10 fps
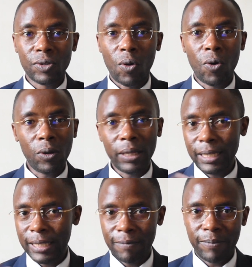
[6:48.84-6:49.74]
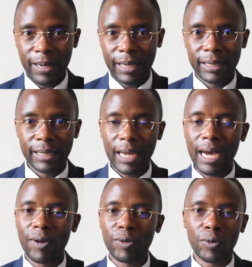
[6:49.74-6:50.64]
So all these implants
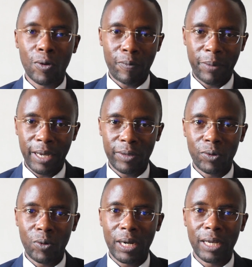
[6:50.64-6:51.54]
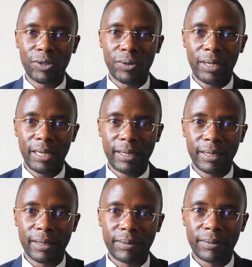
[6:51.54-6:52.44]
cannot compare to your natural
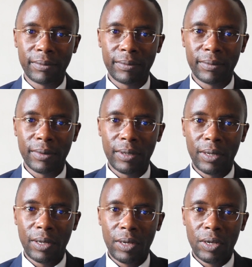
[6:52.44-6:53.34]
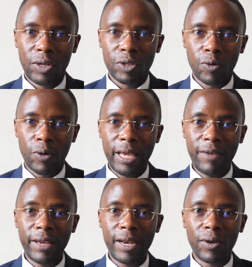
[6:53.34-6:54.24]
lens. So
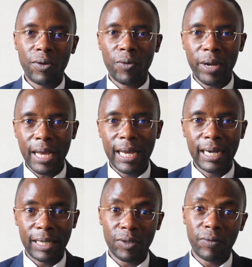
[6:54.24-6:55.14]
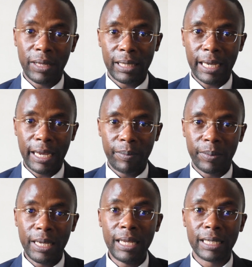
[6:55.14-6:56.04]
even regardless of the type,
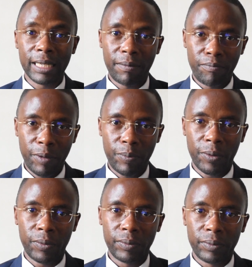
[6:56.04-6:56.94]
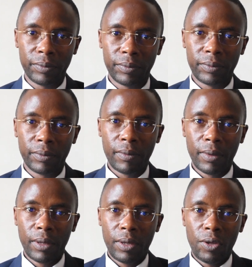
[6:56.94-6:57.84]
in some people,
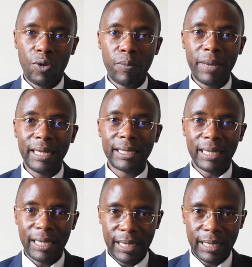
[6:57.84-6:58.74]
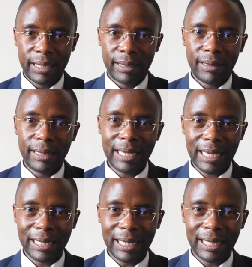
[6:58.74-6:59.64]
you might need
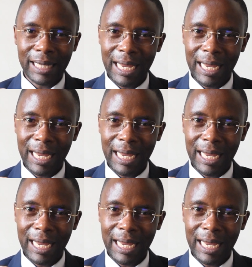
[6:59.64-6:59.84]
just a